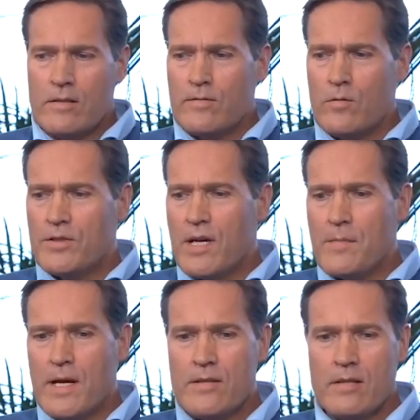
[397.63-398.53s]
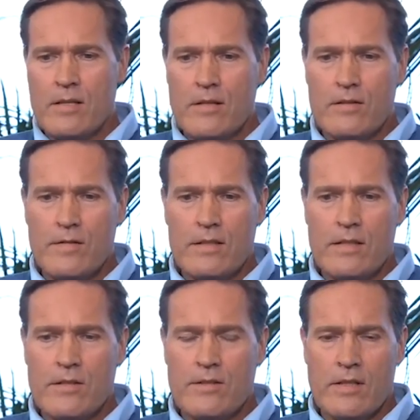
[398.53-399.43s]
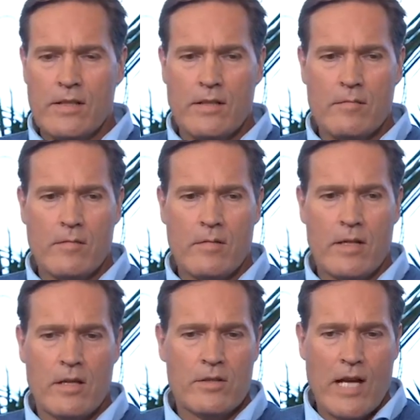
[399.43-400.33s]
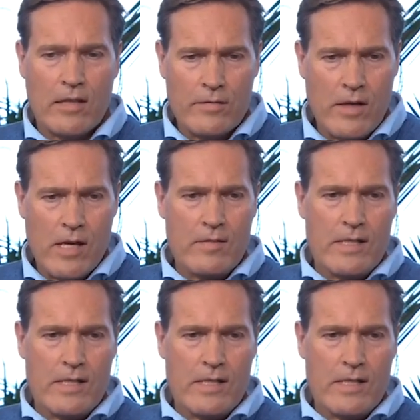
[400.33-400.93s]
She is working full-time as a fitness and businesswoman.